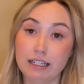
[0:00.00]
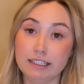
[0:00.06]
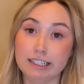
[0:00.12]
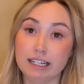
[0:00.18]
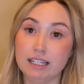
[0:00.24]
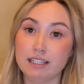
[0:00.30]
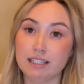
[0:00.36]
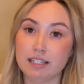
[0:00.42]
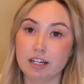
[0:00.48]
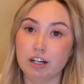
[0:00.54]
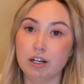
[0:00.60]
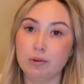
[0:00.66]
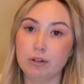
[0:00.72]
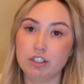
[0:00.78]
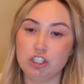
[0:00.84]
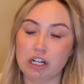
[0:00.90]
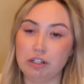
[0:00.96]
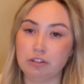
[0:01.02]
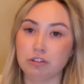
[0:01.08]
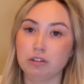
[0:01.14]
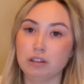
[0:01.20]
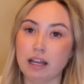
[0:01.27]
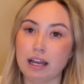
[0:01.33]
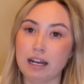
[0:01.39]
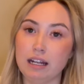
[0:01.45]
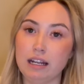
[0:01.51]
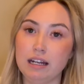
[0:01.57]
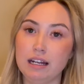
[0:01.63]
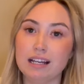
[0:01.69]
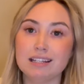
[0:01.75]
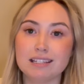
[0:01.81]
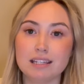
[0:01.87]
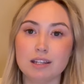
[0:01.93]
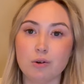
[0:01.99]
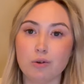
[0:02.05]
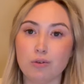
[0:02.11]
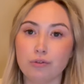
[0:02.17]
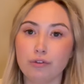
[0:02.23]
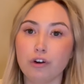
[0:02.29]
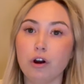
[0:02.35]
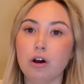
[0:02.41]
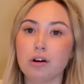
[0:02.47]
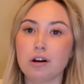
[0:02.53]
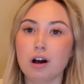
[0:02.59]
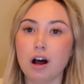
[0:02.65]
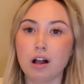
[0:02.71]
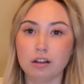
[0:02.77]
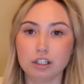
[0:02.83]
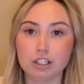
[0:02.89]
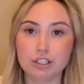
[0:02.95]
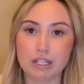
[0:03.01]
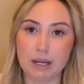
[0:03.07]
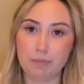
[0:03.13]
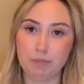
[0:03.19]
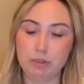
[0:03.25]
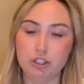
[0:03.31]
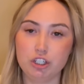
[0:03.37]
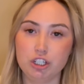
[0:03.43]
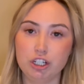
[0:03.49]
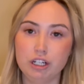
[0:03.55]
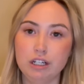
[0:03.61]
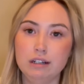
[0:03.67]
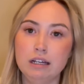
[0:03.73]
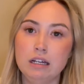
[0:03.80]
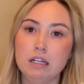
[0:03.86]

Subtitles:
to consider with general lighting is the overall color temperature.